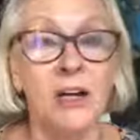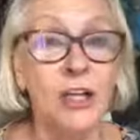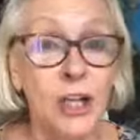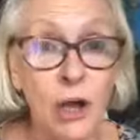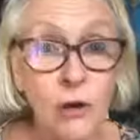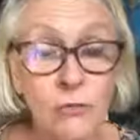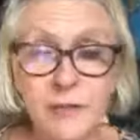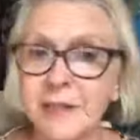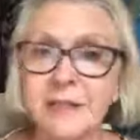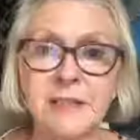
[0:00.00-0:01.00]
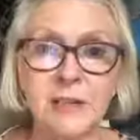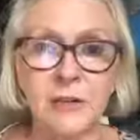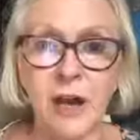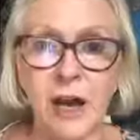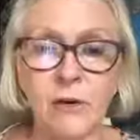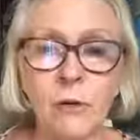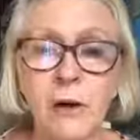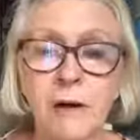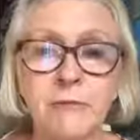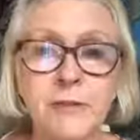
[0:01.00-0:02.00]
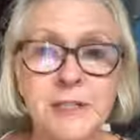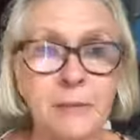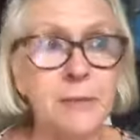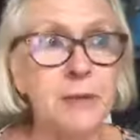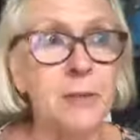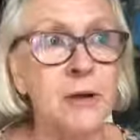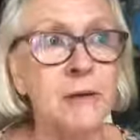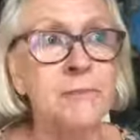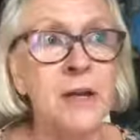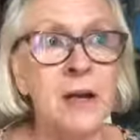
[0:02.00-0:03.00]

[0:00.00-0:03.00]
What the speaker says: Clove is considered a hot oil for some people.